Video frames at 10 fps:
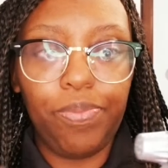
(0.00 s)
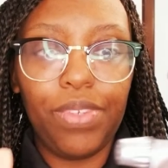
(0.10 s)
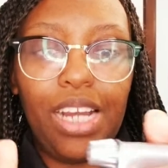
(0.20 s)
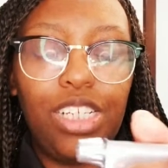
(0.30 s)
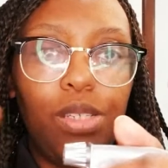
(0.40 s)

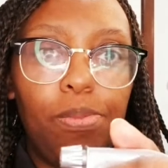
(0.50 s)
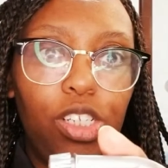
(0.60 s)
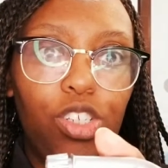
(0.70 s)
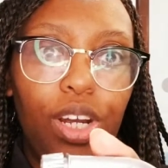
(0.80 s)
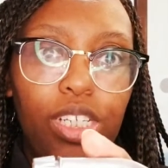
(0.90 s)
I just make
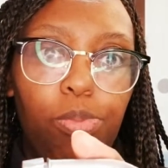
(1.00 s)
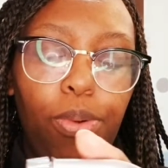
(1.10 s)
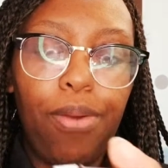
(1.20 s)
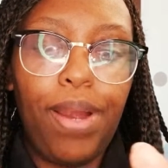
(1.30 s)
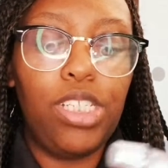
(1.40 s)
sure I
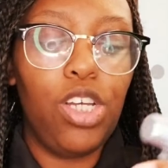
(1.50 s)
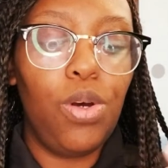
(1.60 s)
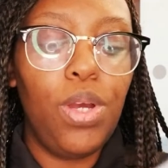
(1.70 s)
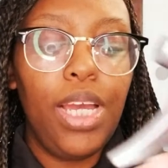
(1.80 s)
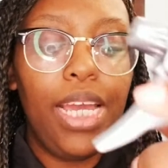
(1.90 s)
spray right.
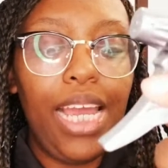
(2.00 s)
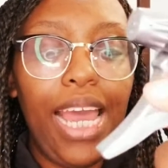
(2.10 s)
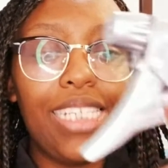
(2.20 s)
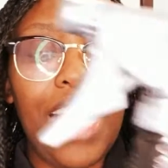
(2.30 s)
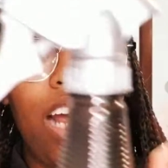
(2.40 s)
So it
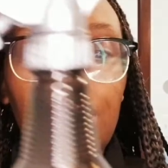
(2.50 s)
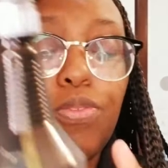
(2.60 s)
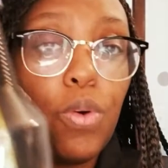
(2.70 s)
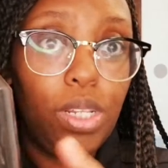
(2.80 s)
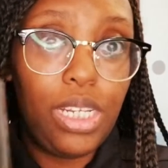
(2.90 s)
has
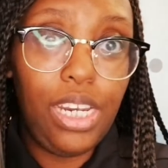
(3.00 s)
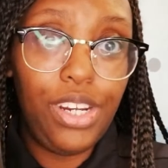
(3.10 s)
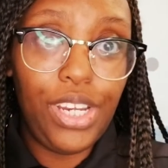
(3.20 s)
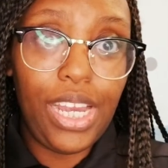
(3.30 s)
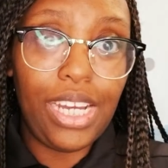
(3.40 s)
olive oil in here,
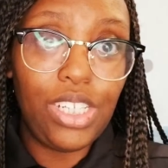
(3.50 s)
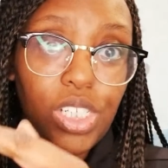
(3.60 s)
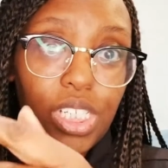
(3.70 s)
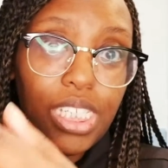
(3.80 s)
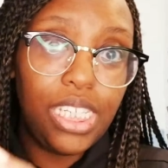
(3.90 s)
you guys. You
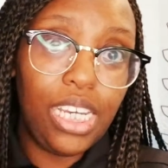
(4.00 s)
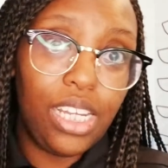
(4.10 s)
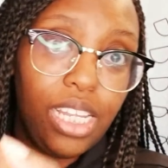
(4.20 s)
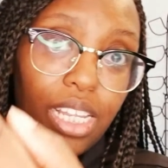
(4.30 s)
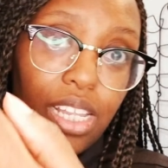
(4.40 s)
can see
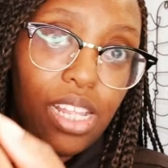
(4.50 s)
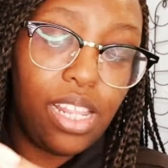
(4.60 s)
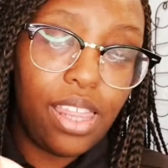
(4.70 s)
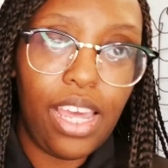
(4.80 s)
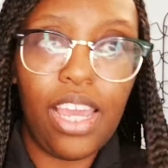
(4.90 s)
in
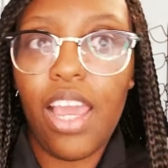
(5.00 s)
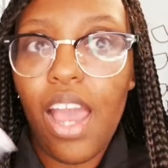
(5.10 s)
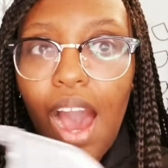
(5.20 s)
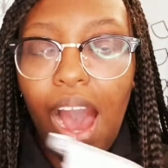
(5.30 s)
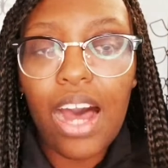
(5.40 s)
the thing.
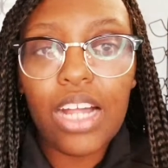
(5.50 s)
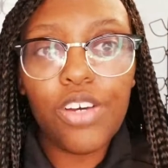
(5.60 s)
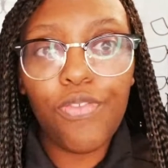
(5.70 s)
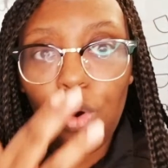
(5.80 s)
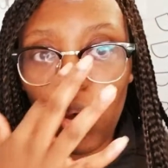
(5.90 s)

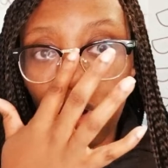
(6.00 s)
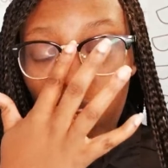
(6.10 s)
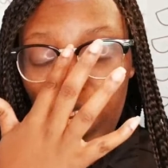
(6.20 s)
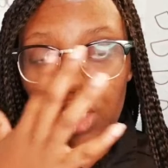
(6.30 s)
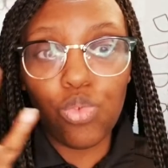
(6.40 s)
Olive
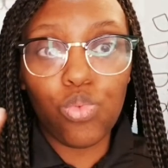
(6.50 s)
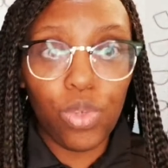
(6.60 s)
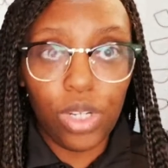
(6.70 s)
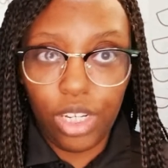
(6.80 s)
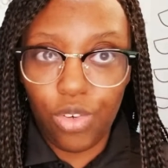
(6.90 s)
oil is
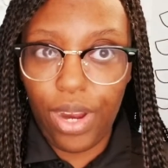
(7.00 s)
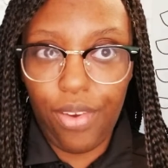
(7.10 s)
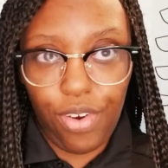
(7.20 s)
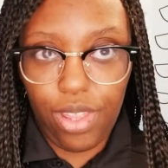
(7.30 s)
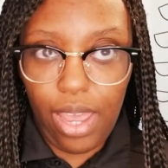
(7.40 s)
really
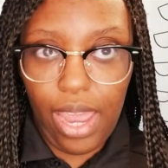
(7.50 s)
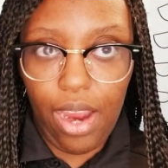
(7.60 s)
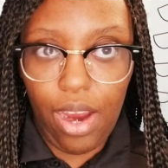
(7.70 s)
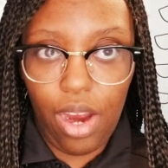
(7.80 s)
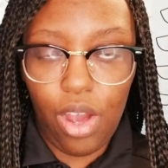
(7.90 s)
great for the
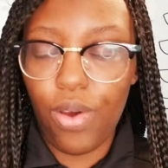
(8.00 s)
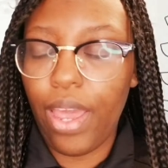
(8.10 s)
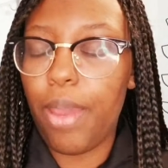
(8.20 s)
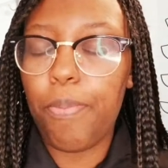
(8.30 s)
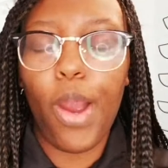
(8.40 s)
hair,
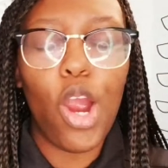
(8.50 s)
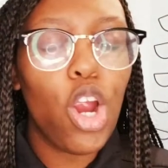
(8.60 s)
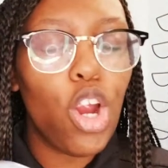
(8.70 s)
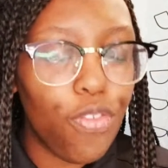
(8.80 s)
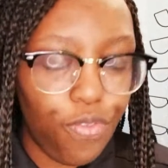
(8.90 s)
okay?
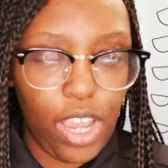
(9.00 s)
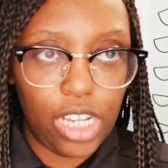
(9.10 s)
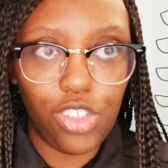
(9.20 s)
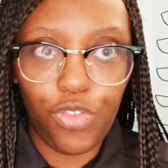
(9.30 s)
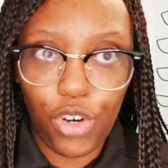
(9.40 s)

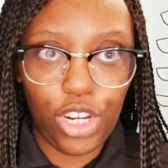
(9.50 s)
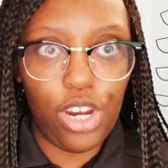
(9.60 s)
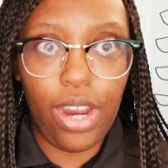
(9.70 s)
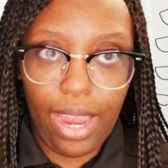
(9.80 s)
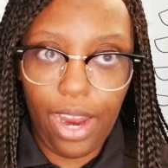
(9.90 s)
Perfect for
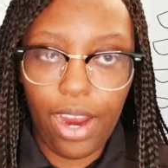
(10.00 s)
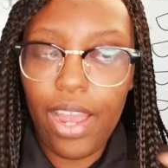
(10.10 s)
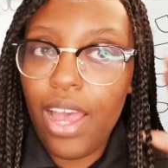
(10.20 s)
your hair.